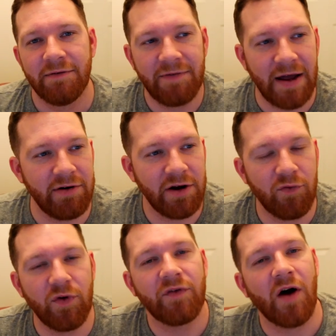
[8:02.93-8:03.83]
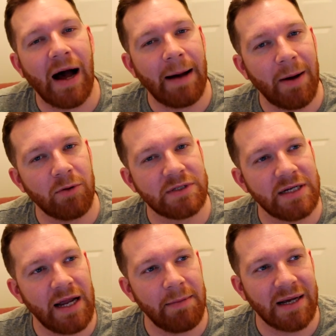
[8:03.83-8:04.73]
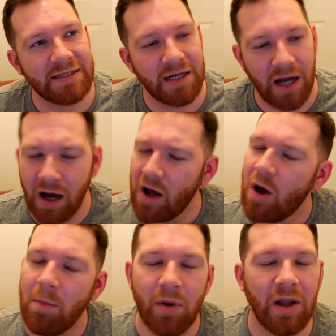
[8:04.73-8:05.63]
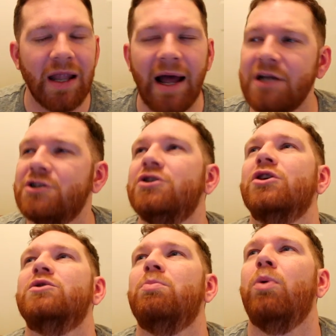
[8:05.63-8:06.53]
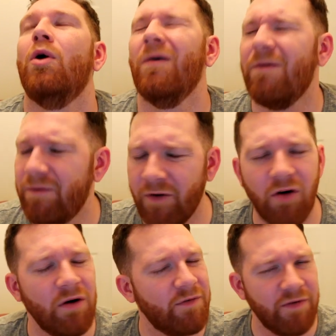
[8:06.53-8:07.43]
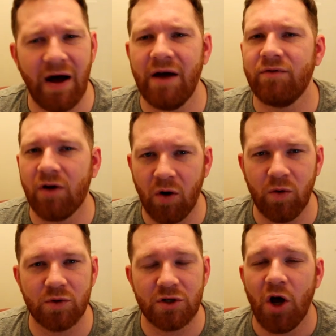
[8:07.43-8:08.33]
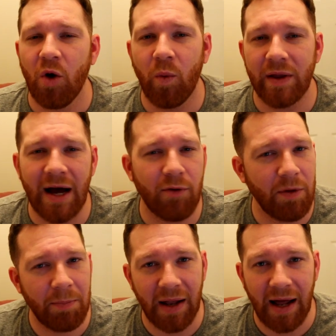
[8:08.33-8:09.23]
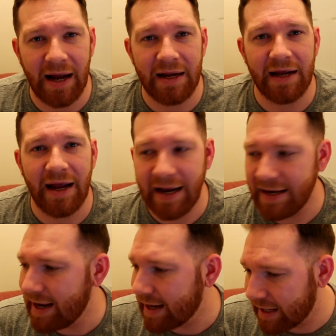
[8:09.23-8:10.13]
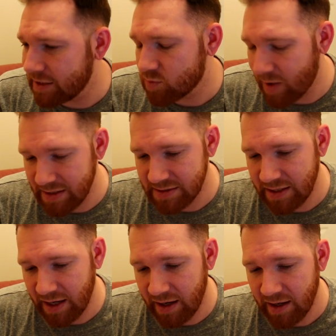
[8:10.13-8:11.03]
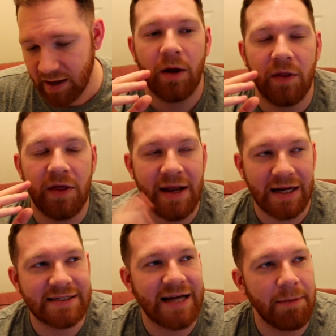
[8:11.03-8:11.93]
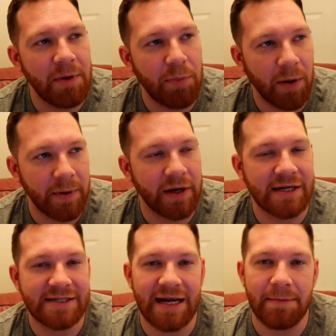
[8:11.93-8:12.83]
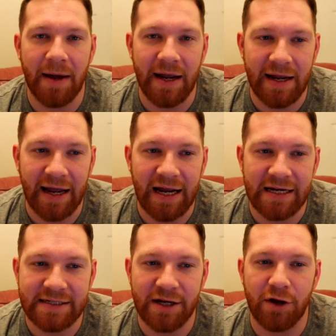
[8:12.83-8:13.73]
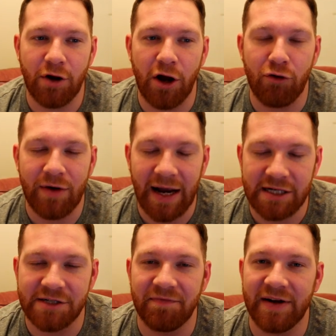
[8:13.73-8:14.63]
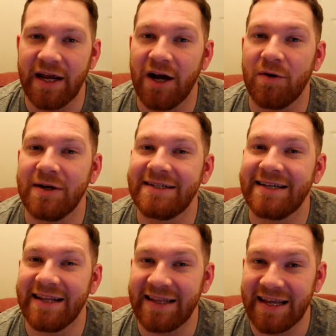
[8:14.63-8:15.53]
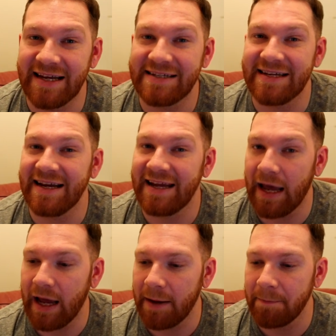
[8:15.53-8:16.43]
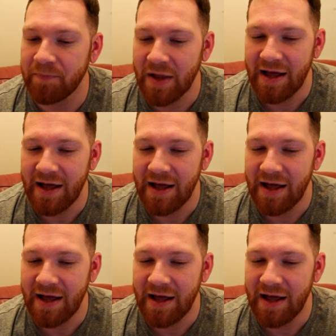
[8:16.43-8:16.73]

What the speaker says: Fair enough, we've got our Bouncing Day massacre, but let's just put 4 or 5 goals without reply in against Wednesday. The next time you're probably going to see me is a reaction video to this game.